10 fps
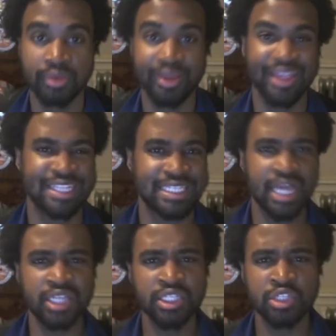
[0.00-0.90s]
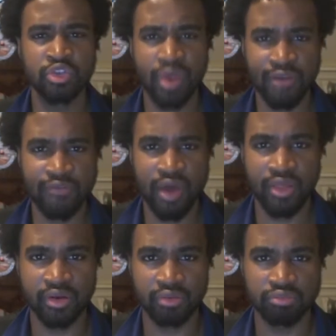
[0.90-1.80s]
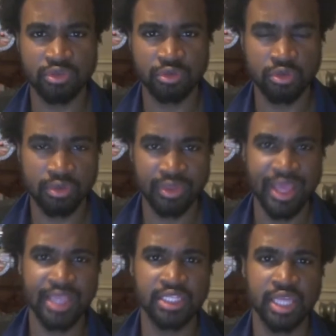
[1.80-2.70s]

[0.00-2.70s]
And Sanjin's grandfather thanks